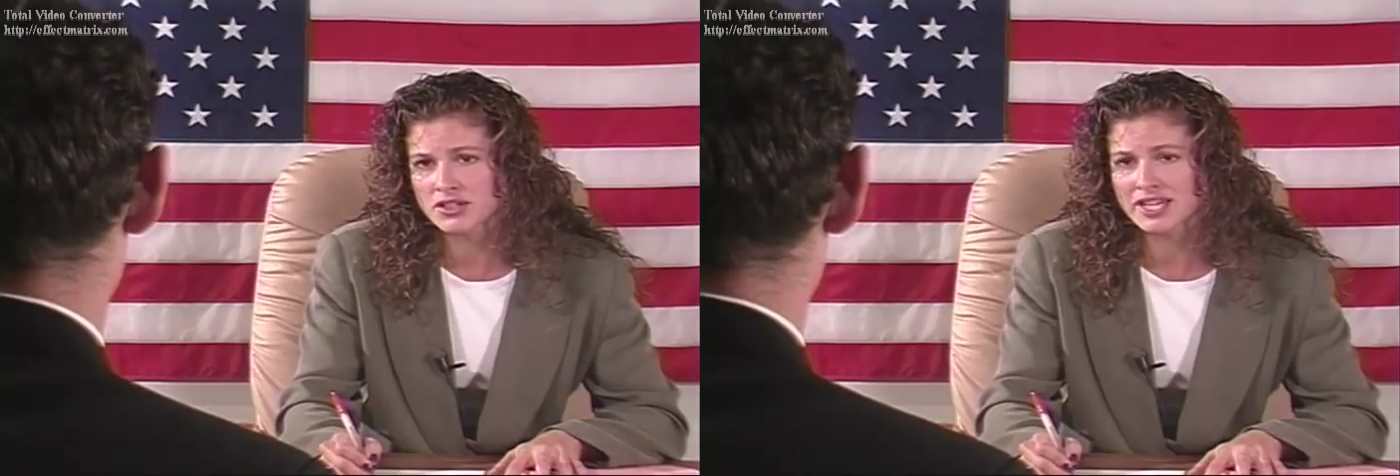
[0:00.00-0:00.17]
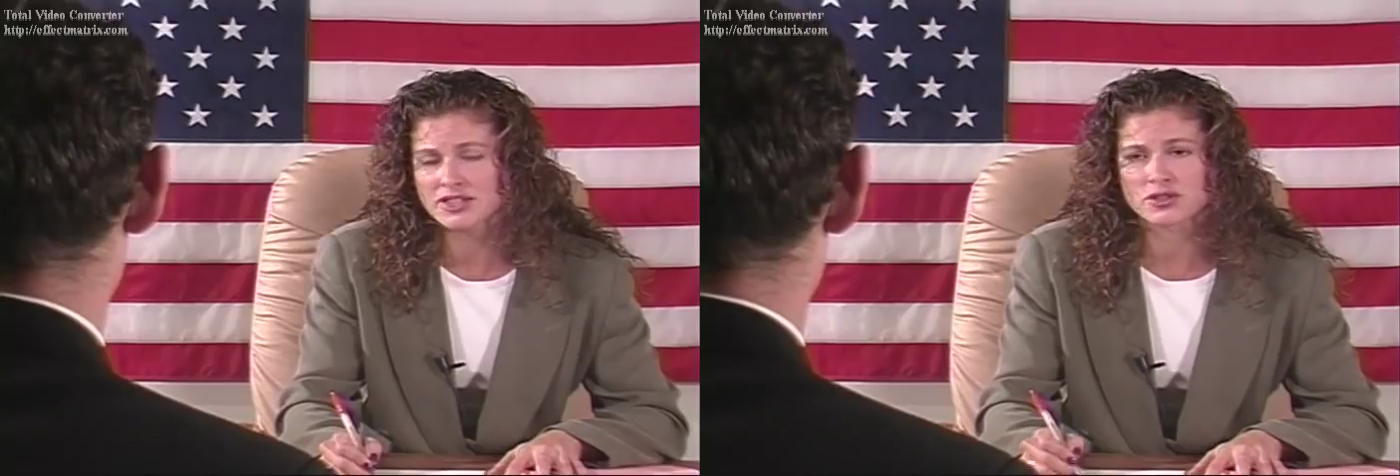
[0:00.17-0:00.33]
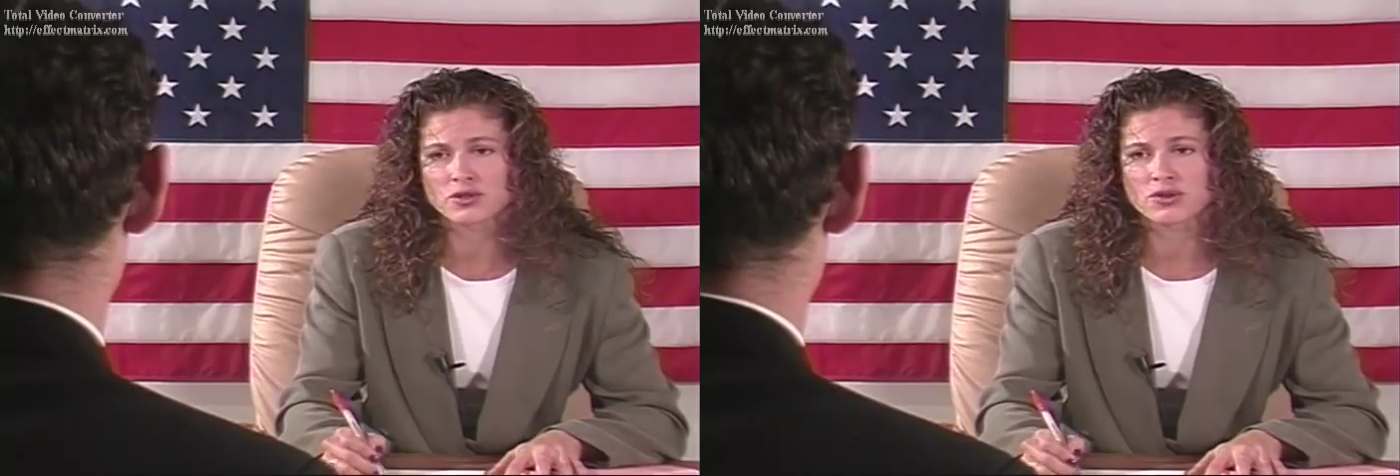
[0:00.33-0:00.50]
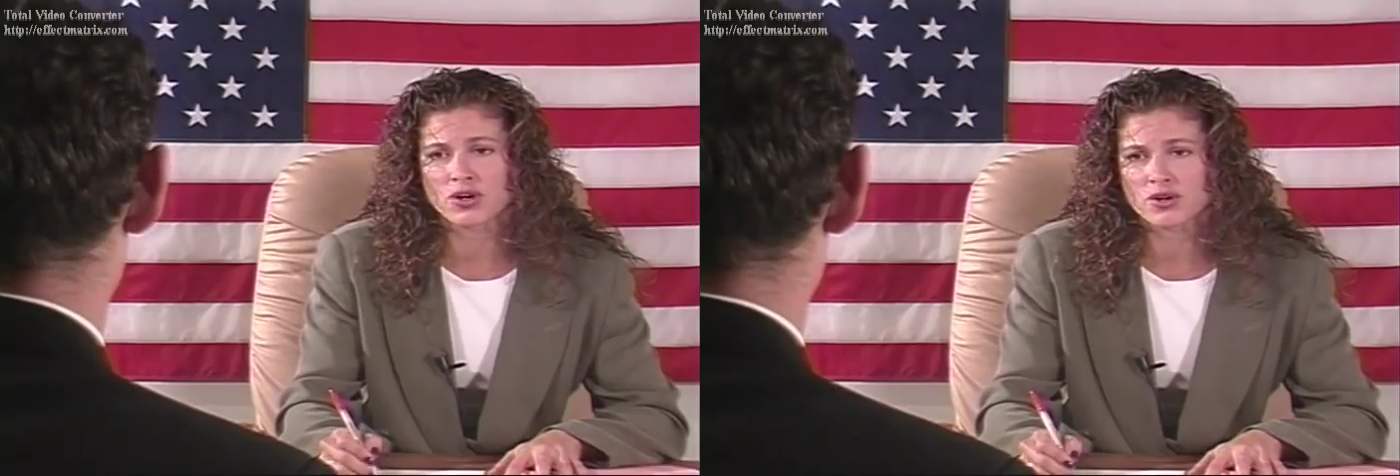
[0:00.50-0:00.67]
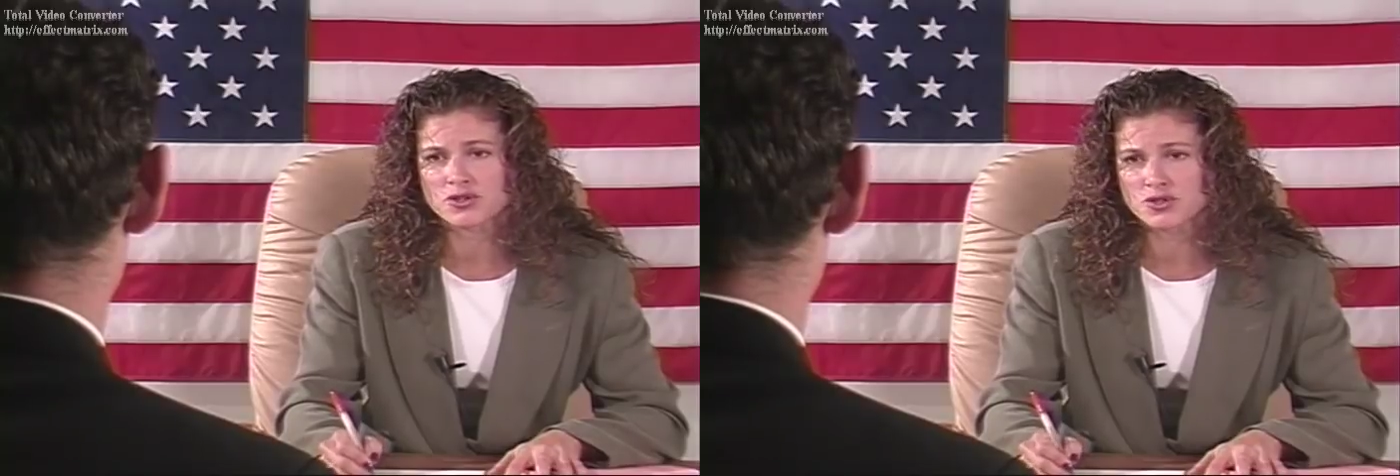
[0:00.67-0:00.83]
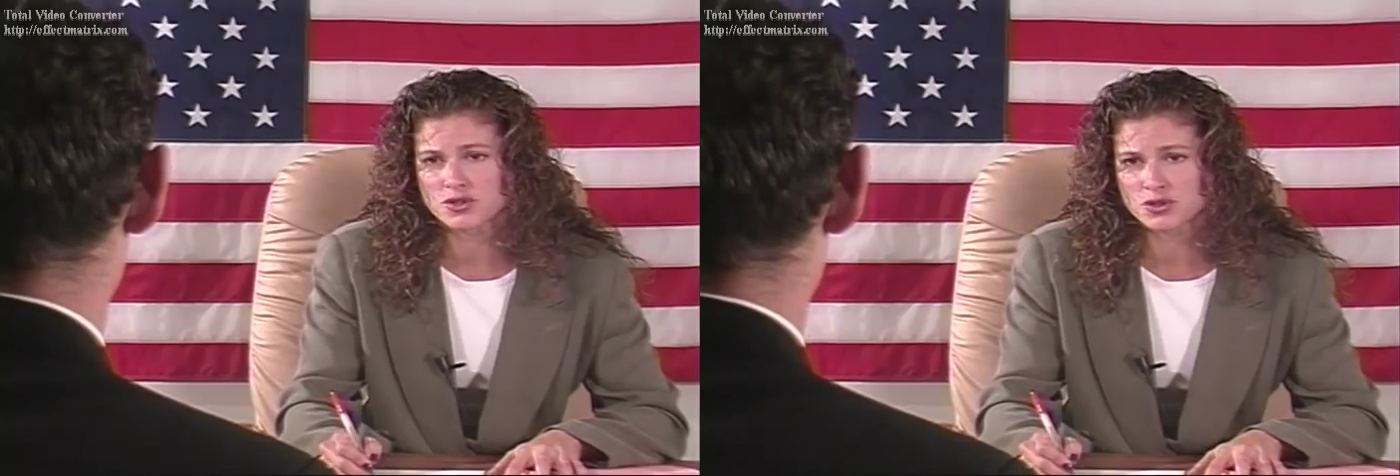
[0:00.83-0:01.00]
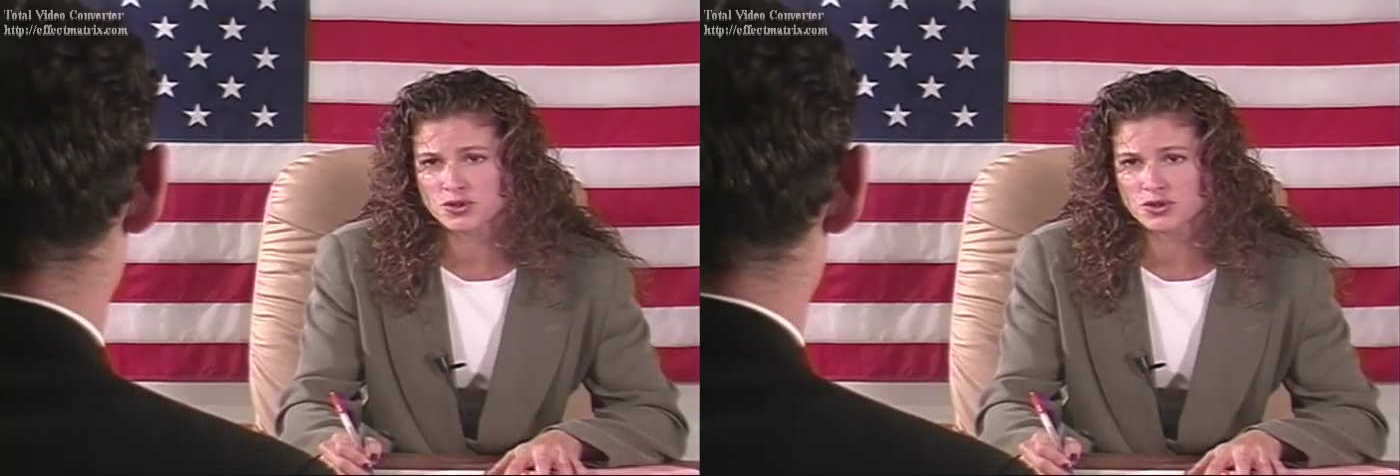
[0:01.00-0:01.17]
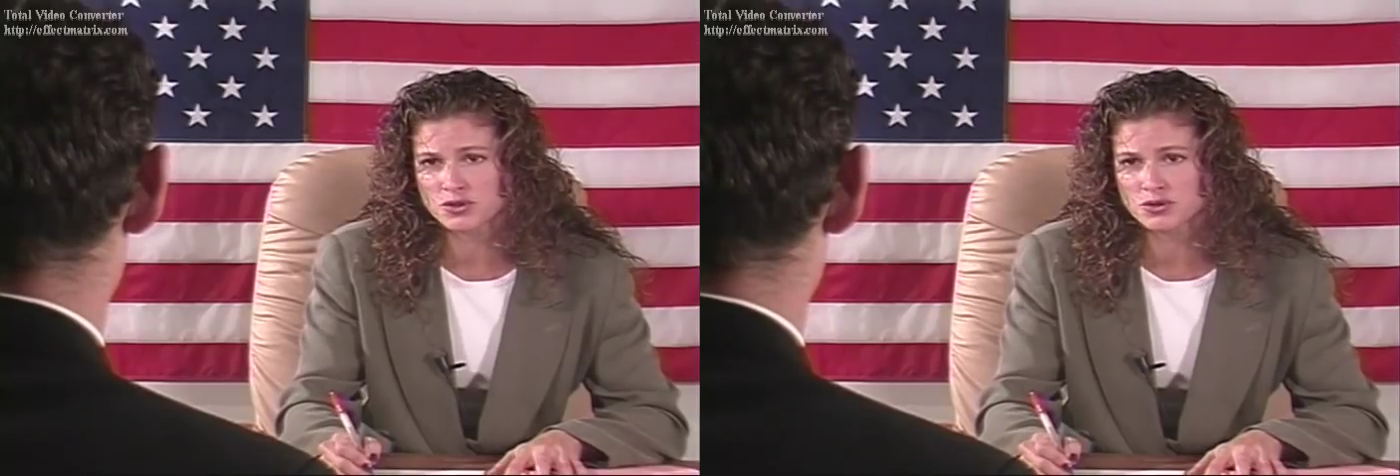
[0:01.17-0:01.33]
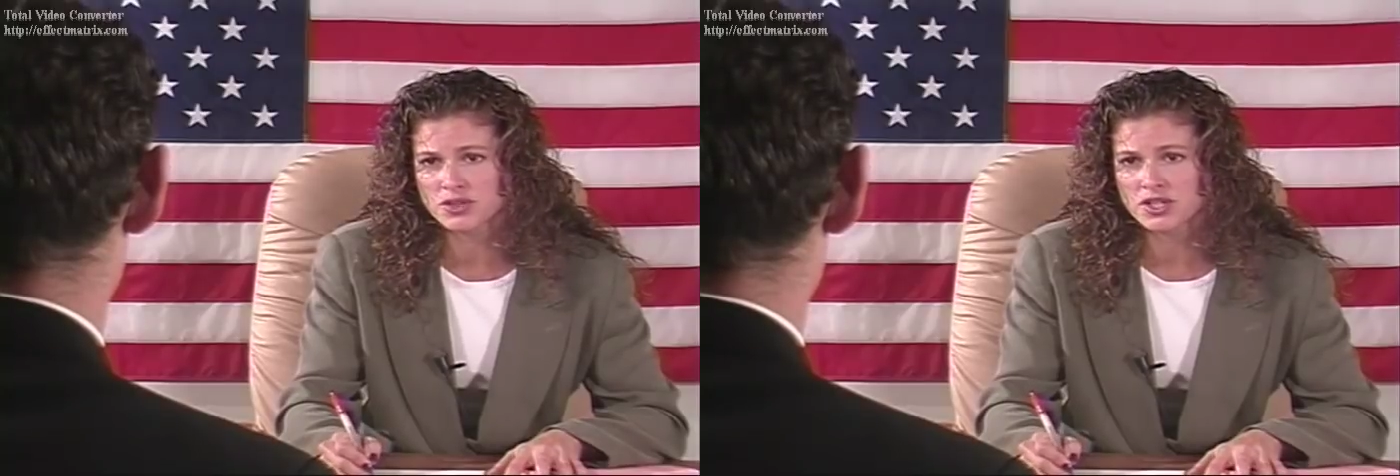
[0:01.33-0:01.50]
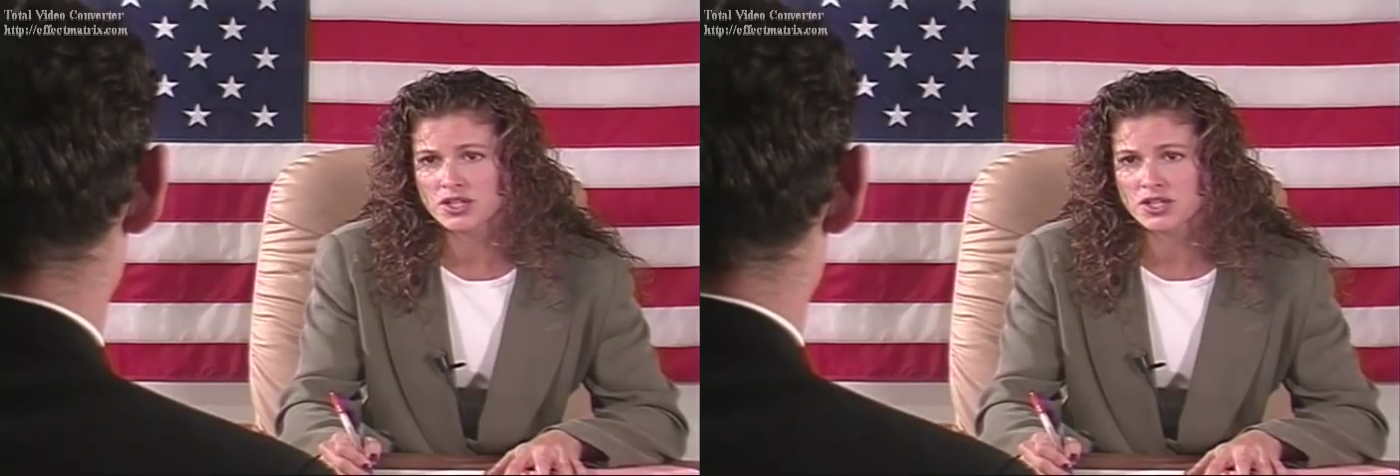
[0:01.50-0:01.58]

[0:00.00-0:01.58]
at no cost to you.